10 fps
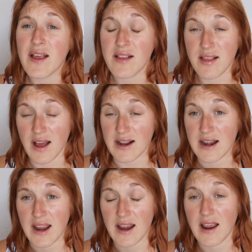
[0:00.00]

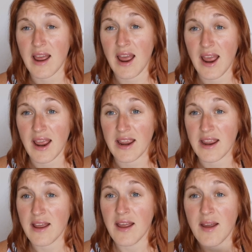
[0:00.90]
signing
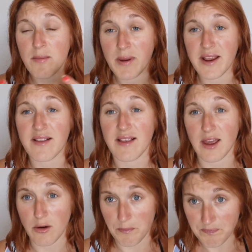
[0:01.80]
a peace
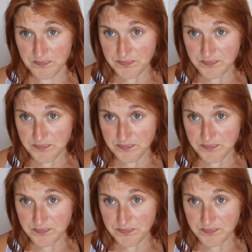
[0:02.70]
deal.